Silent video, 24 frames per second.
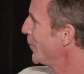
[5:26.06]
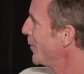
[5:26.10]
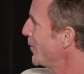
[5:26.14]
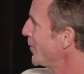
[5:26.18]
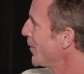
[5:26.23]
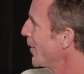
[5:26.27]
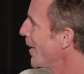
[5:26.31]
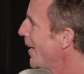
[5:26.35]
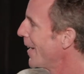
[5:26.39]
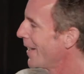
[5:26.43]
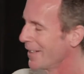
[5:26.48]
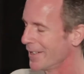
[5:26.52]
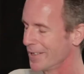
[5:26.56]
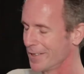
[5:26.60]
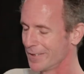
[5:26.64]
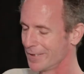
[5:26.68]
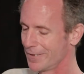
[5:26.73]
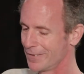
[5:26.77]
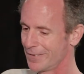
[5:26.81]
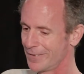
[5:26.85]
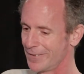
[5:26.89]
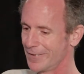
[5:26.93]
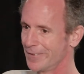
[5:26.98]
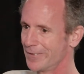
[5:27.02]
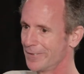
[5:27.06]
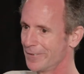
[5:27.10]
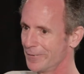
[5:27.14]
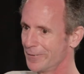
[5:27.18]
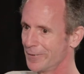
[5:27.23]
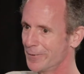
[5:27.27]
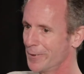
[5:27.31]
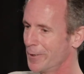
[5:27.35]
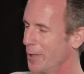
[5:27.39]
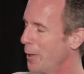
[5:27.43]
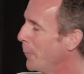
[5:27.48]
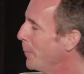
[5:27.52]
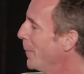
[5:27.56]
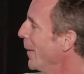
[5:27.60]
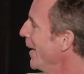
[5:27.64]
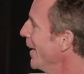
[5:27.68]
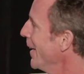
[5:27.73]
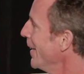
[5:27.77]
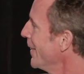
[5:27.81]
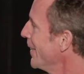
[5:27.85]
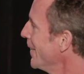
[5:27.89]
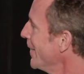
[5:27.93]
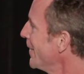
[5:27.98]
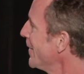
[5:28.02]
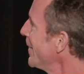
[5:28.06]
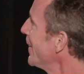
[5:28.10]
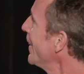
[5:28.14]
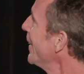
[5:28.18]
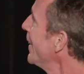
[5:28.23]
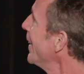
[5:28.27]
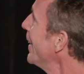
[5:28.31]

we tried and abandoned.